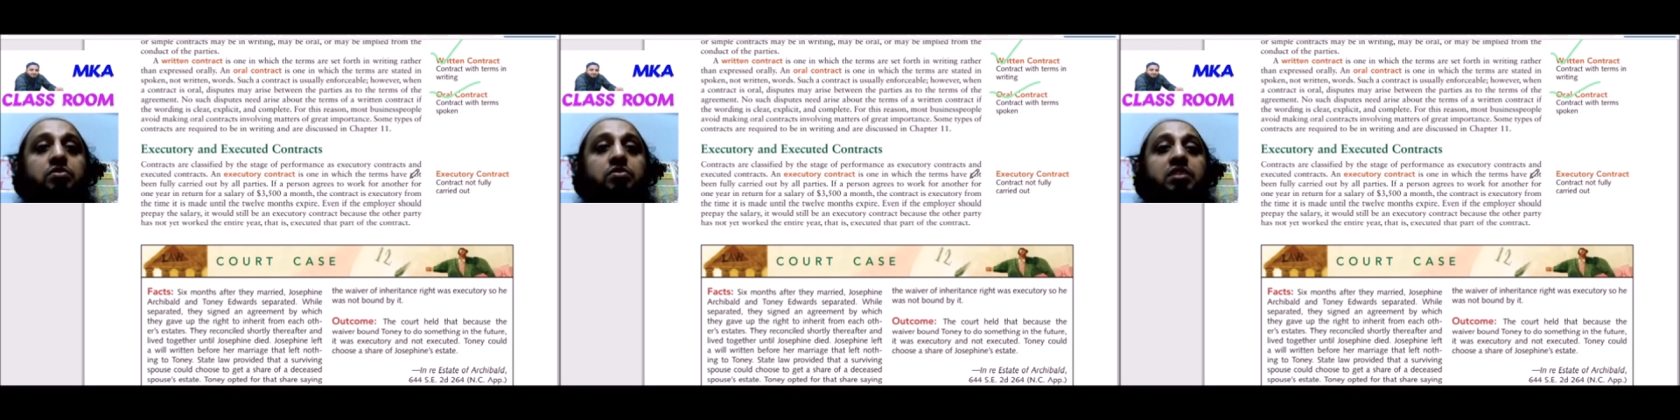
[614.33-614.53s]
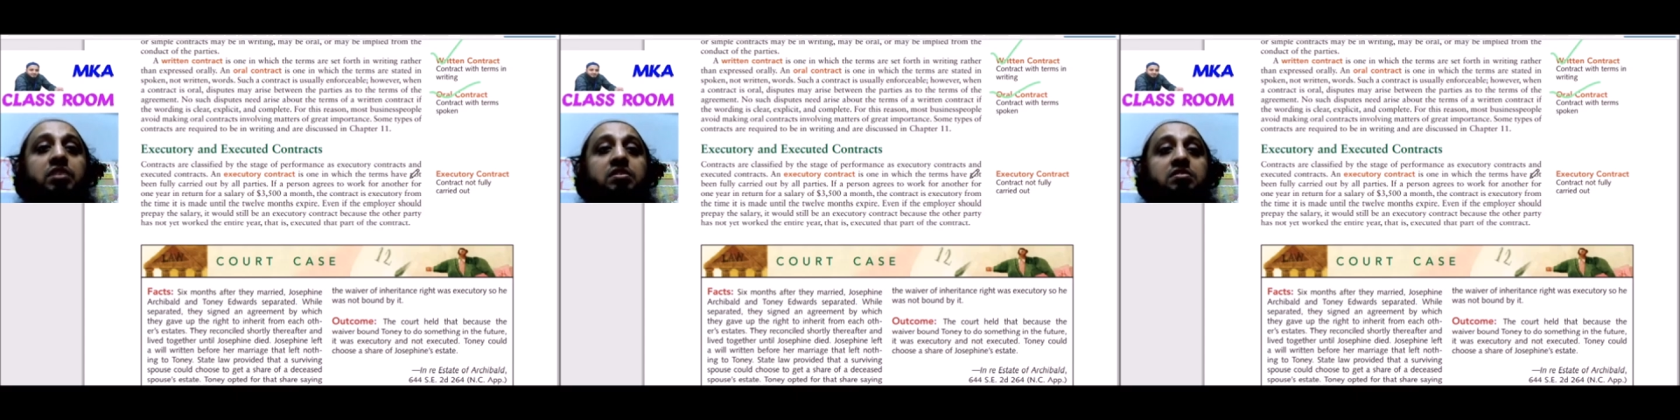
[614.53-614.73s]

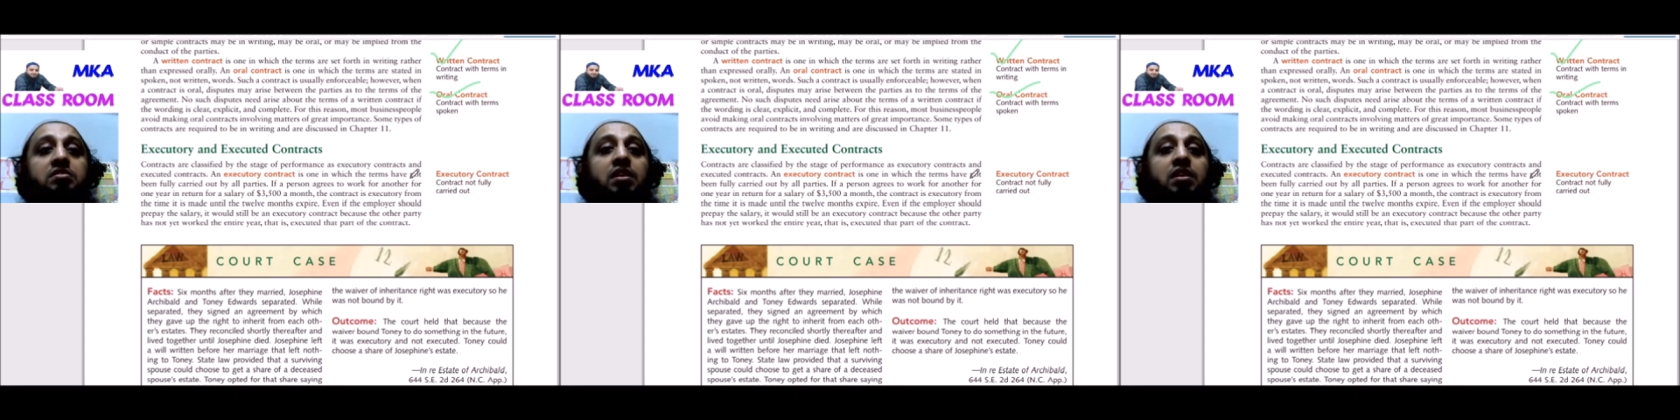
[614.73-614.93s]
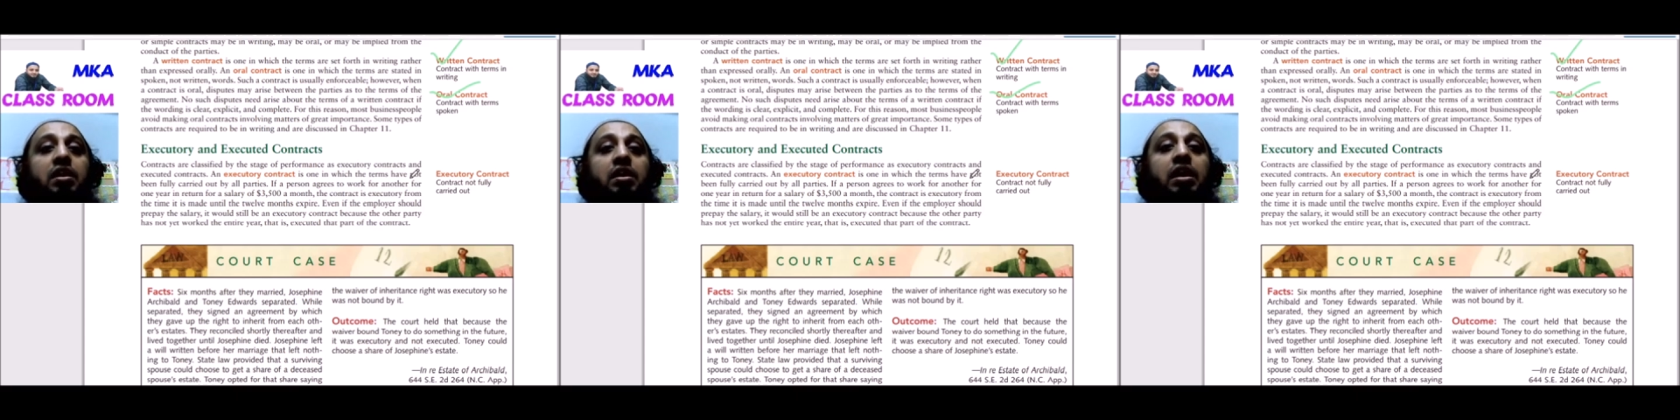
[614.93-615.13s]
so that
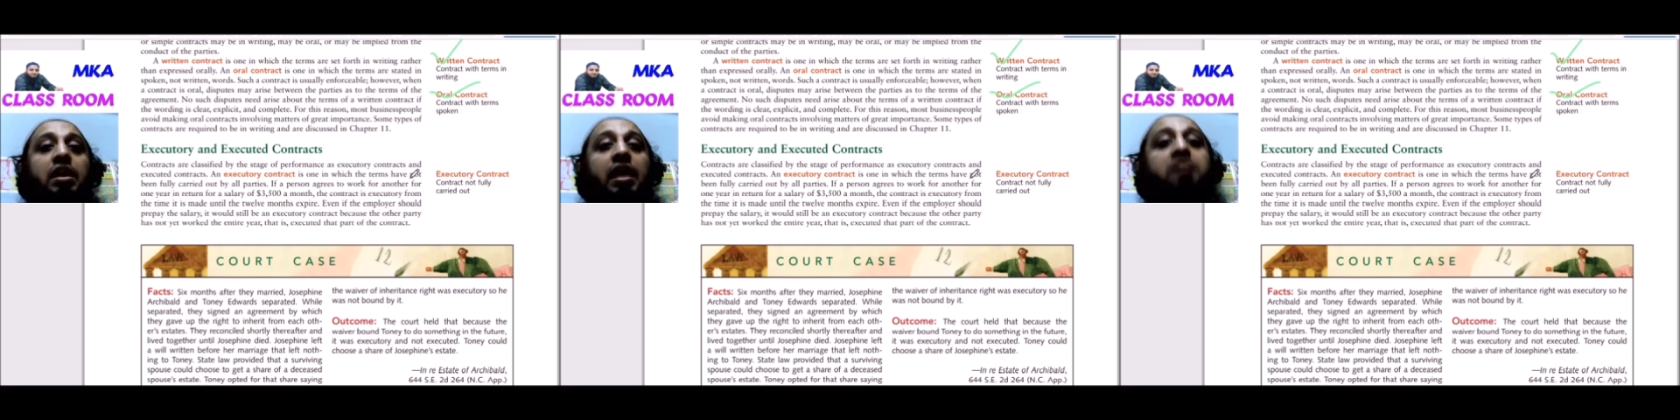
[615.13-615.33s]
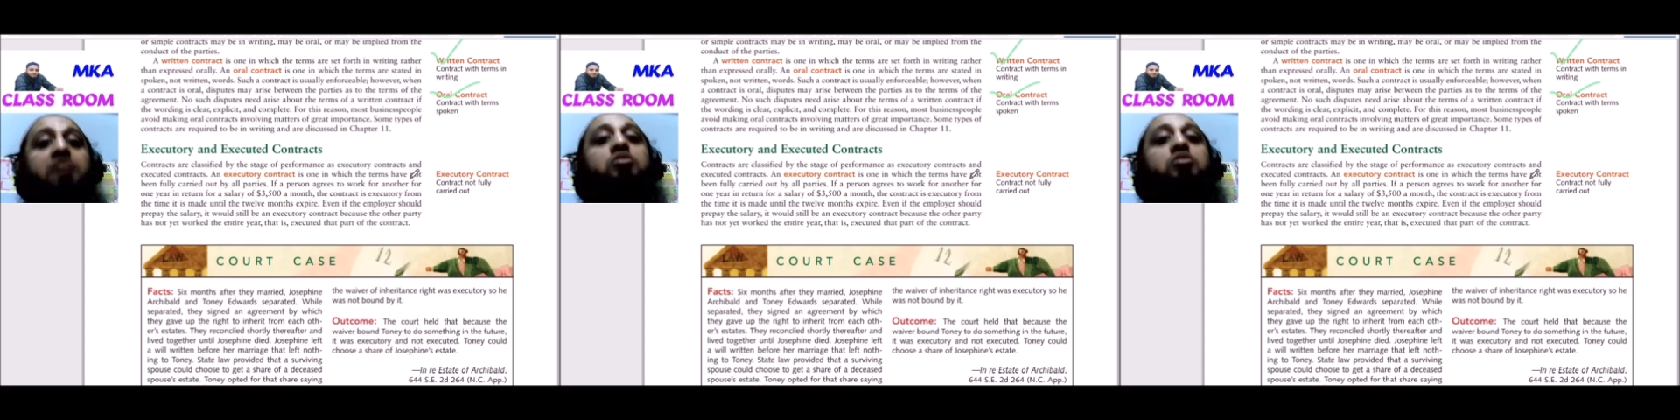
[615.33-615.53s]
is the
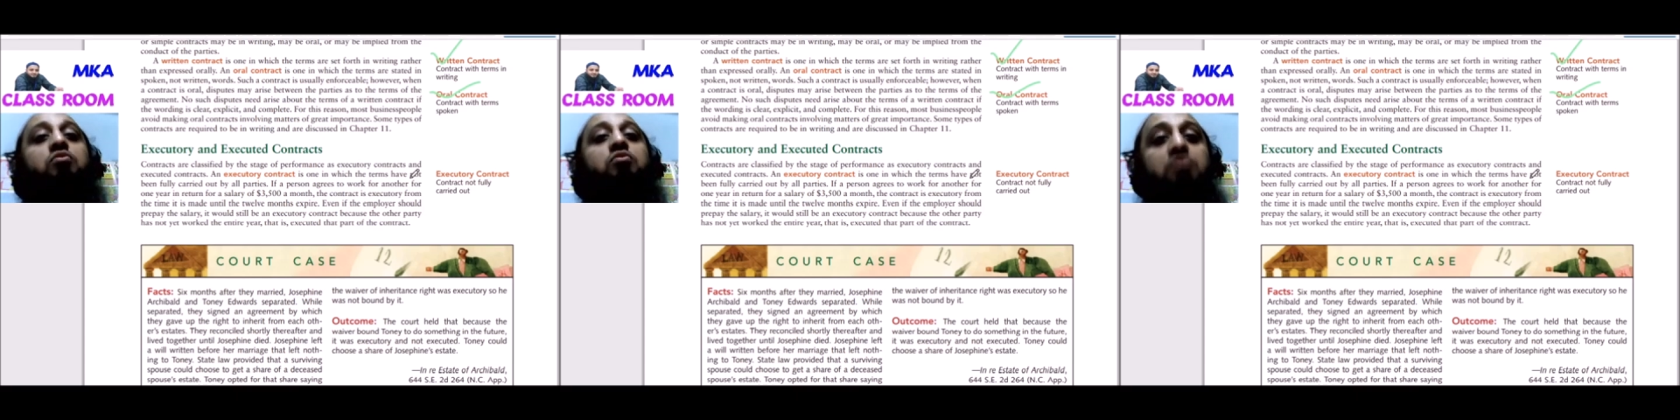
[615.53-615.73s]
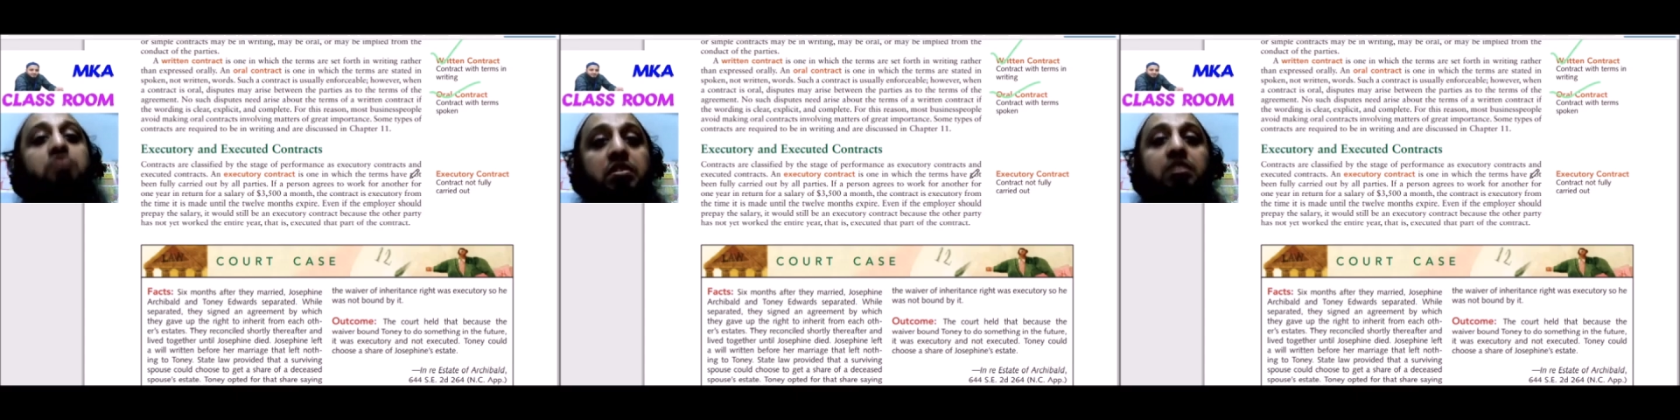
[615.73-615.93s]

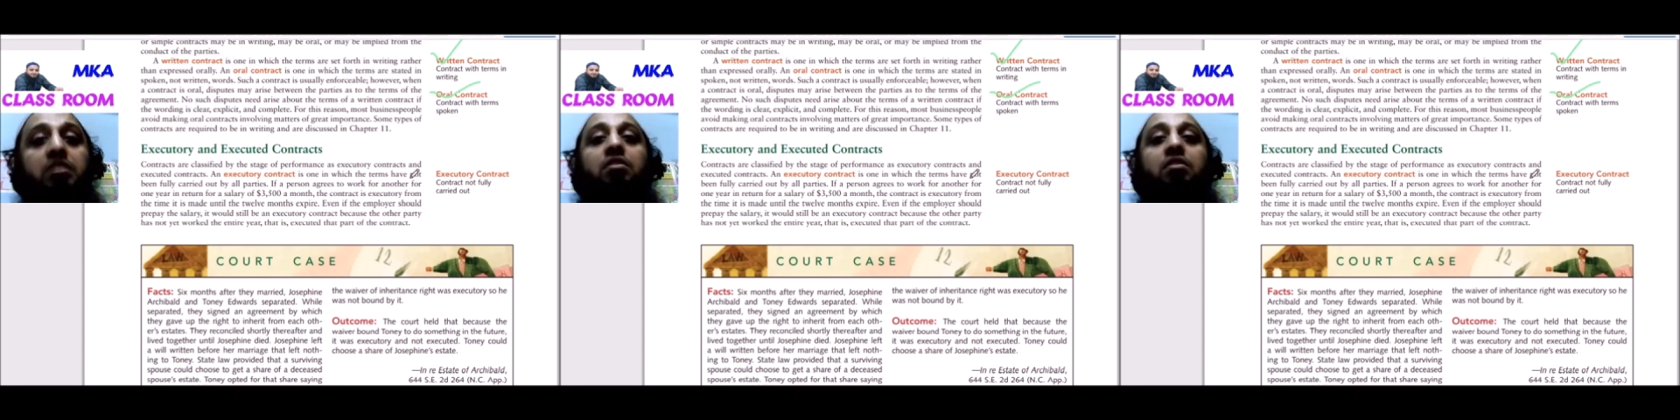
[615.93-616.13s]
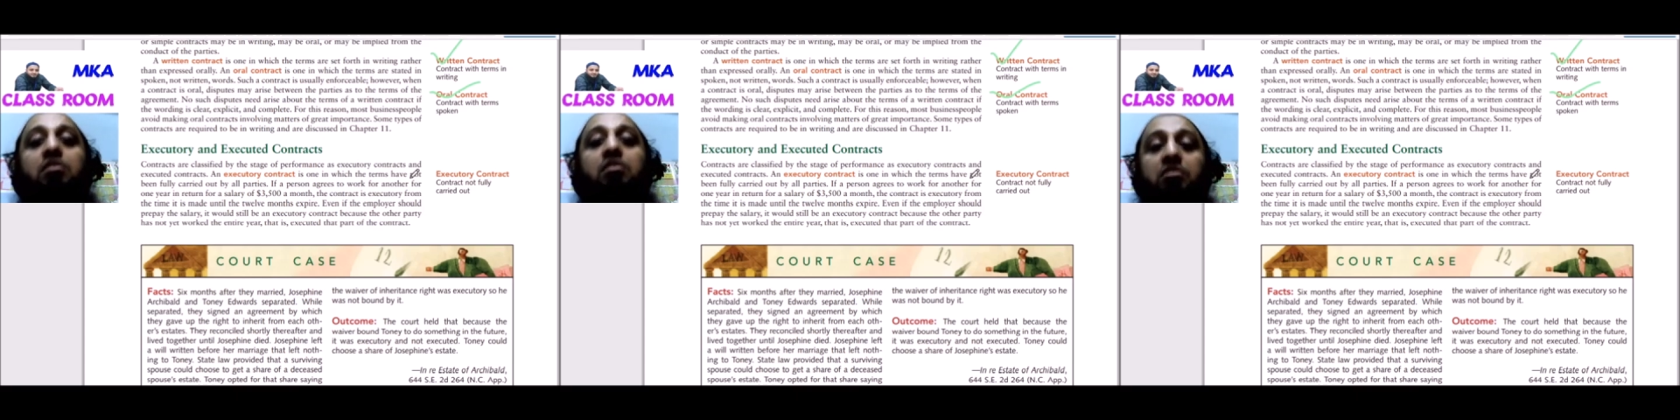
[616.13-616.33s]

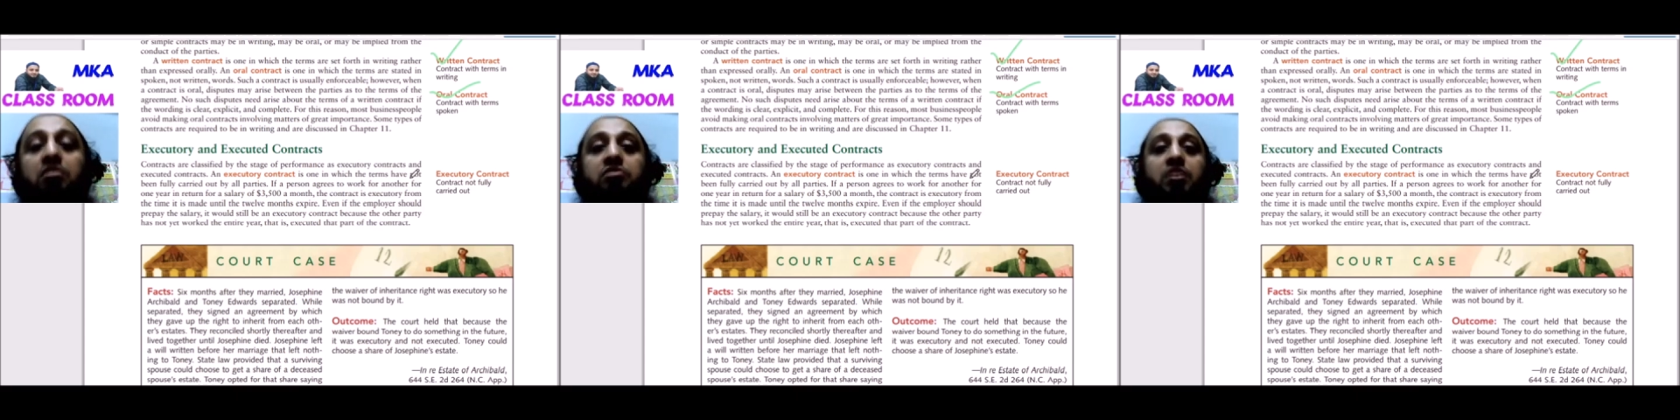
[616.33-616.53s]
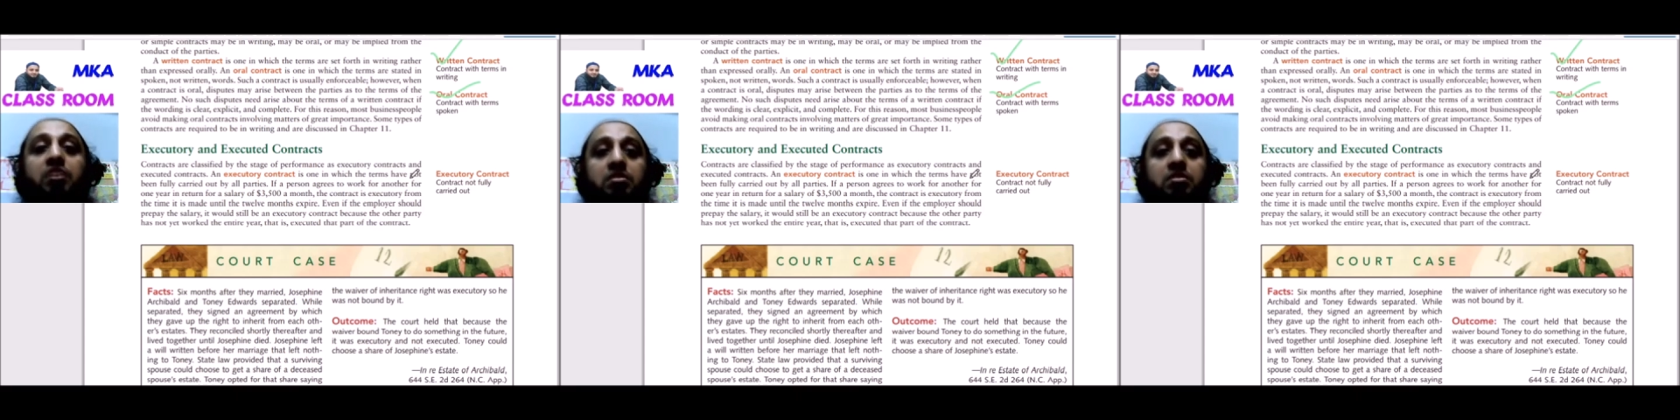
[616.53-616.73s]
executory
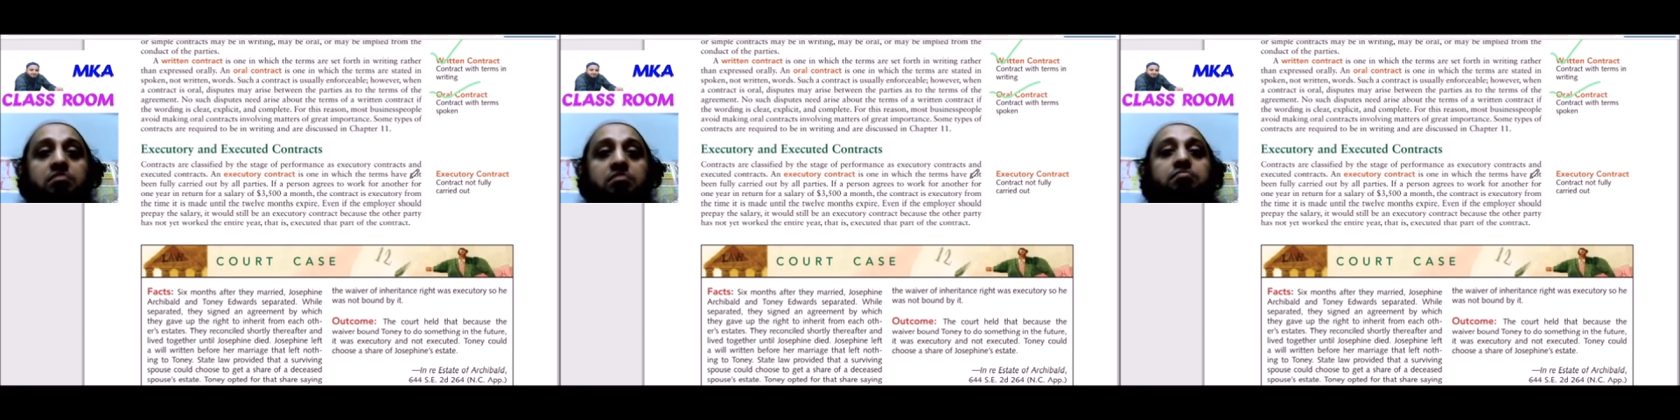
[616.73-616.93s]
contract.